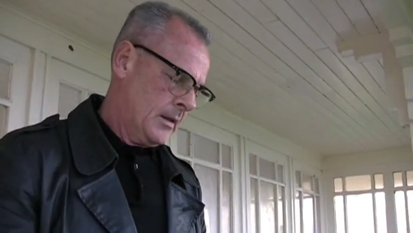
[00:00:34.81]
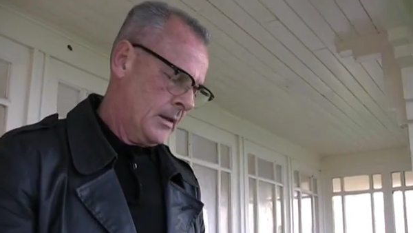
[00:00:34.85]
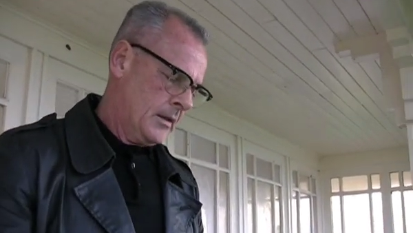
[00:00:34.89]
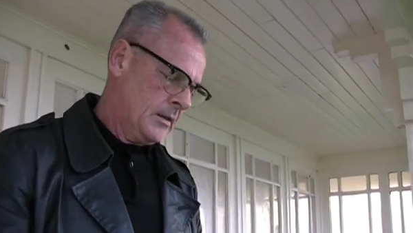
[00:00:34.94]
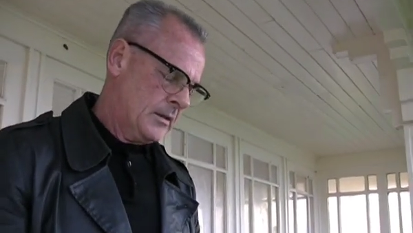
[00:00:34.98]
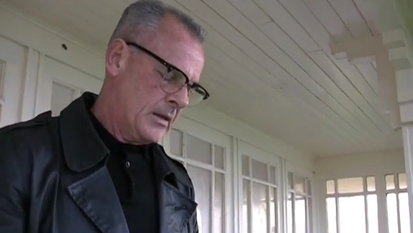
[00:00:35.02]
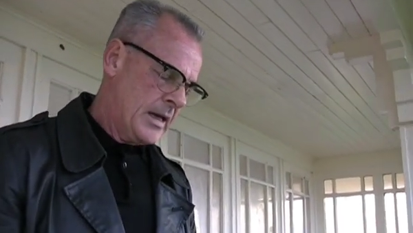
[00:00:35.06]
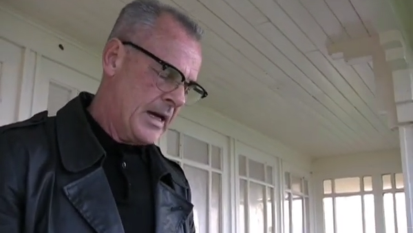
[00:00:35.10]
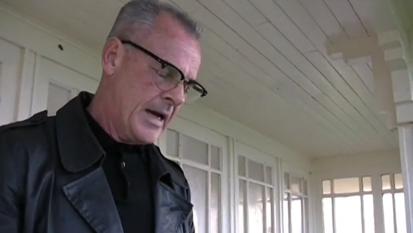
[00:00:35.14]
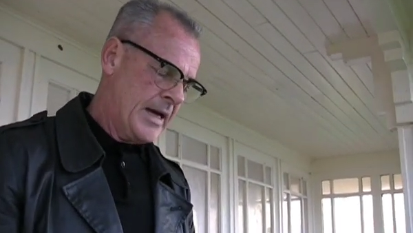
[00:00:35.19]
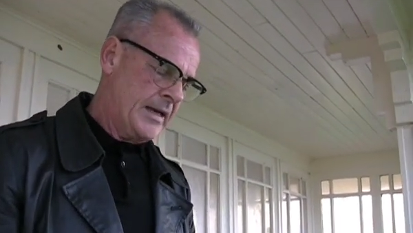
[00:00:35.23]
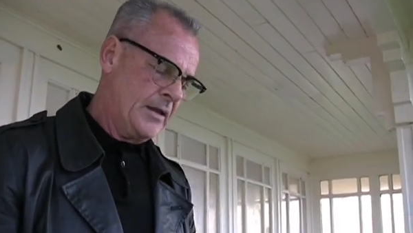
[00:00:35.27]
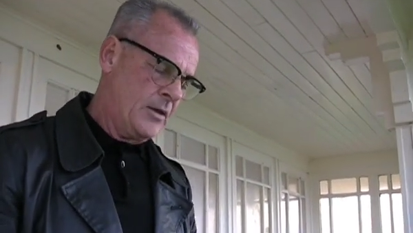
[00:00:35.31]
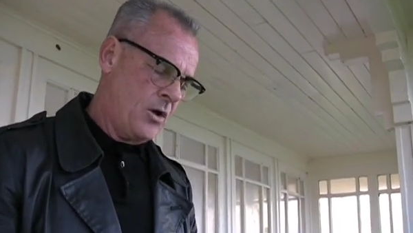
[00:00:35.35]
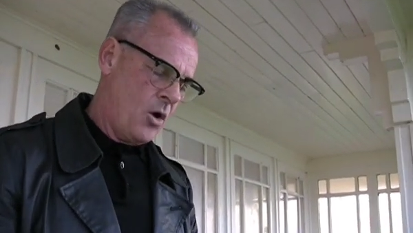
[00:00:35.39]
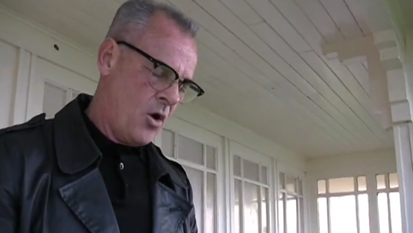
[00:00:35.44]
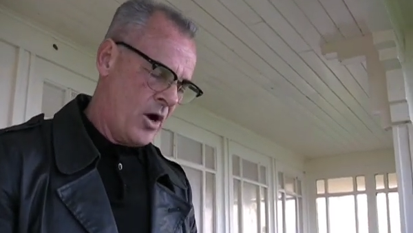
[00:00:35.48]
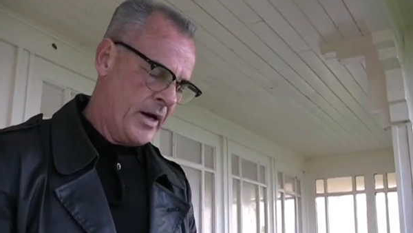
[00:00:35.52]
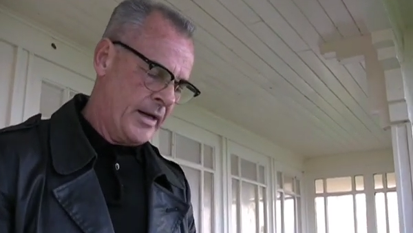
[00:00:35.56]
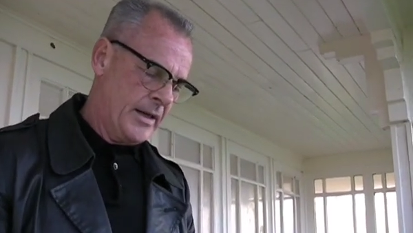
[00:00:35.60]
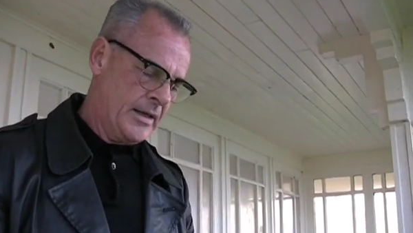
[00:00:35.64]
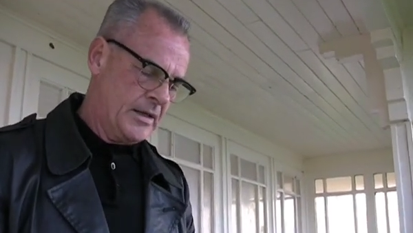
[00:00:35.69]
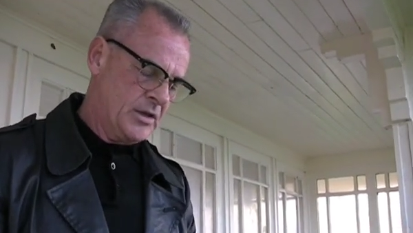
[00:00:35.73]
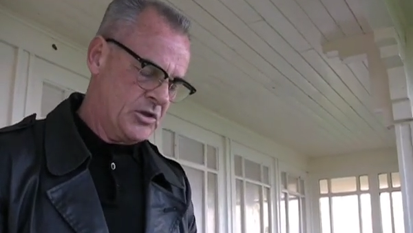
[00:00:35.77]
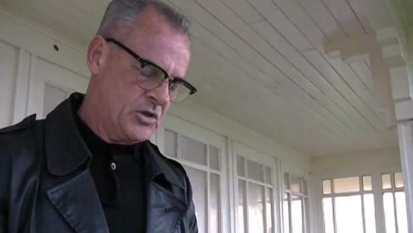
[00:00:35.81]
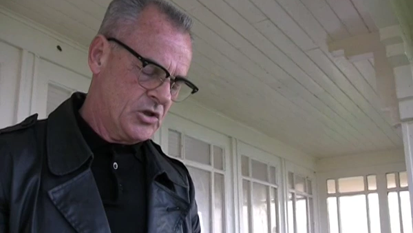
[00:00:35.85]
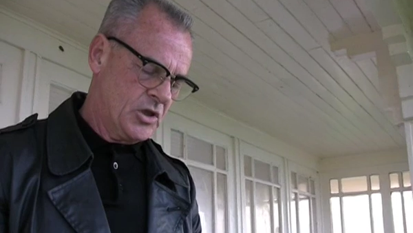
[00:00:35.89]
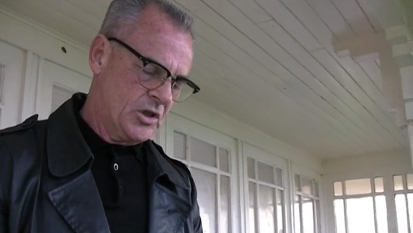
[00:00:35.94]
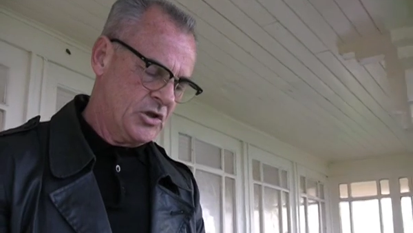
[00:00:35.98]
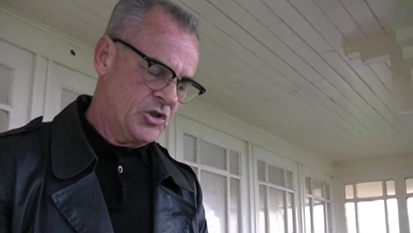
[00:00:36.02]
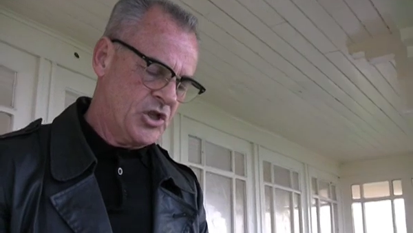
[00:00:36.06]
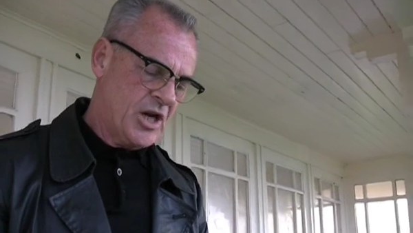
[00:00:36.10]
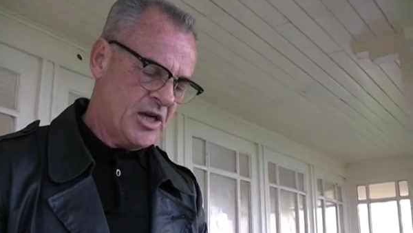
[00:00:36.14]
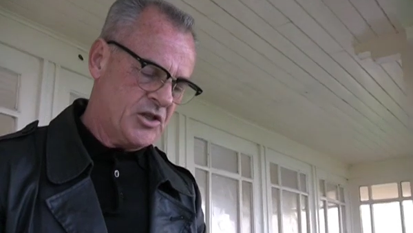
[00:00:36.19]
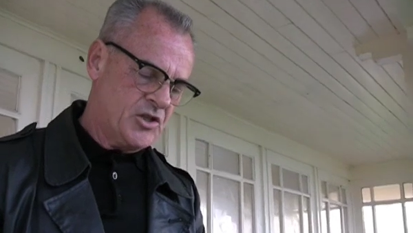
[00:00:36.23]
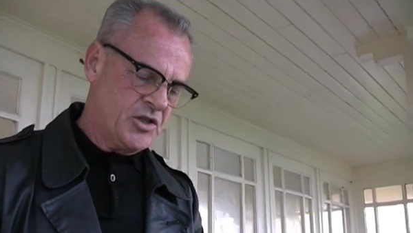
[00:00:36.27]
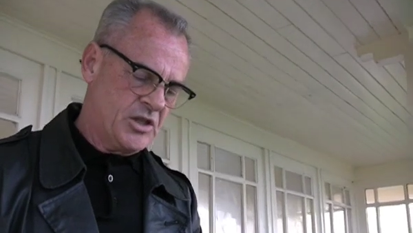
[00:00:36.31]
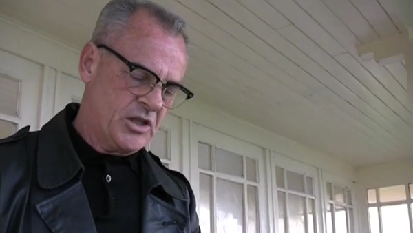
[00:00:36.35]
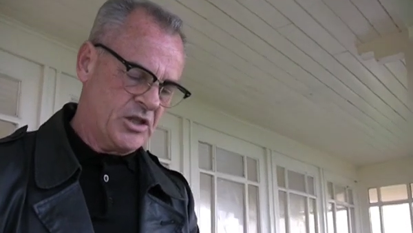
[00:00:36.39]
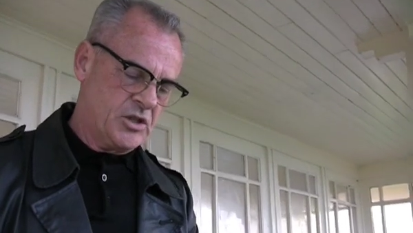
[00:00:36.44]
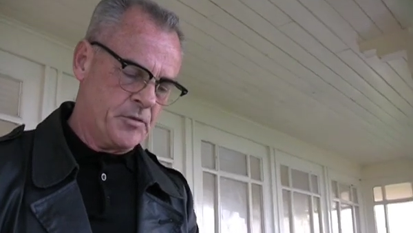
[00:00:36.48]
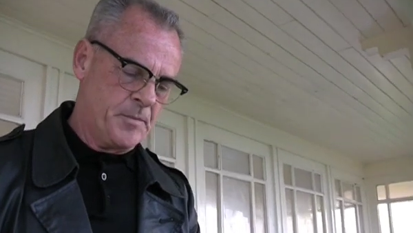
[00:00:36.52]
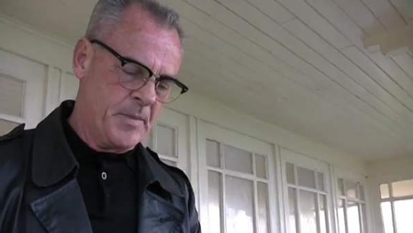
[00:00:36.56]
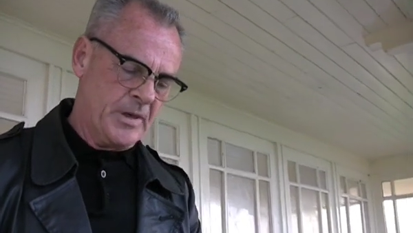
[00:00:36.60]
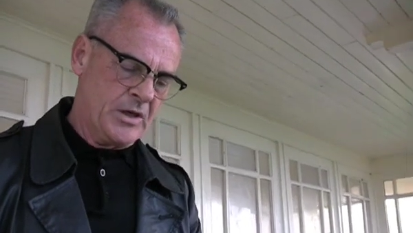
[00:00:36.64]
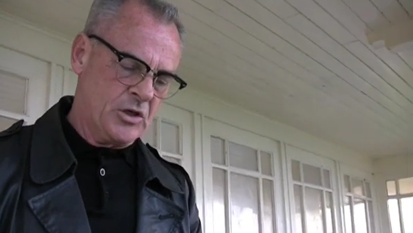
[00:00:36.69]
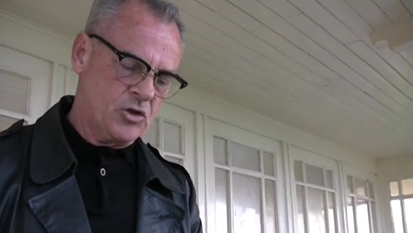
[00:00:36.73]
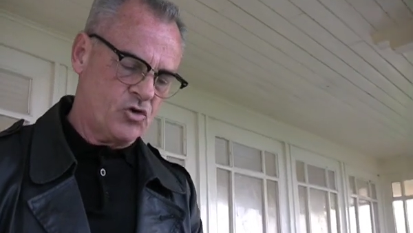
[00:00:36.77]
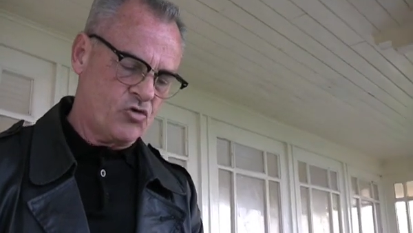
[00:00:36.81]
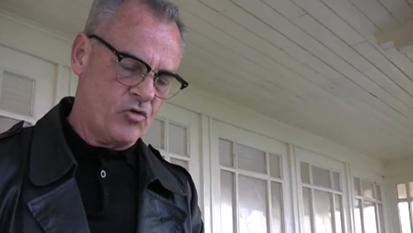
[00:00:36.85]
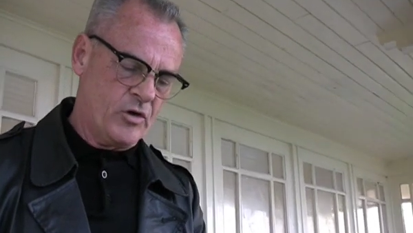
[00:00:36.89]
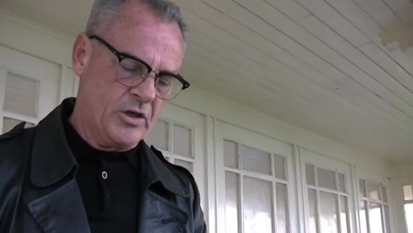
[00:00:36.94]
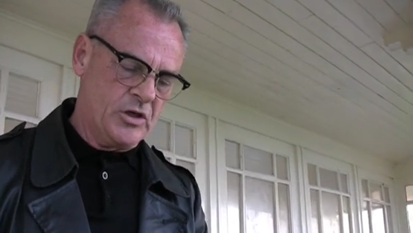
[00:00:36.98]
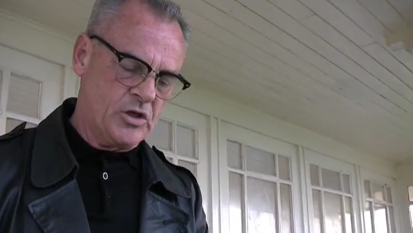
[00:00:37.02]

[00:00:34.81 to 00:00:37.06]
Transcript: The headline is, Justice Ministry